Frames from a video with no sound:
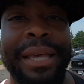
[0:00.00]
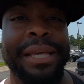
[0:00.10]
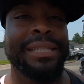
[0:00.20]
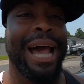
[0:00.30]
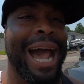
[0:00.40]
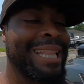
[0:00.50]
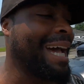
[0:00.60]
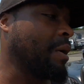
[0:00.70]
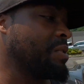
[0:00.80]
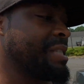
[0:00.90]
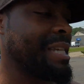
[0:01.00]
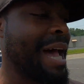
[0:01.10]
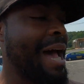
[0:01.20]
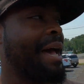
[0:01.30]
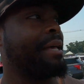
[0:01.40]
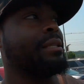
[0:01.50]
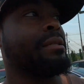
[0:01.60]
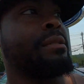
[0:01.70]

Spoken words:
It is hot outside.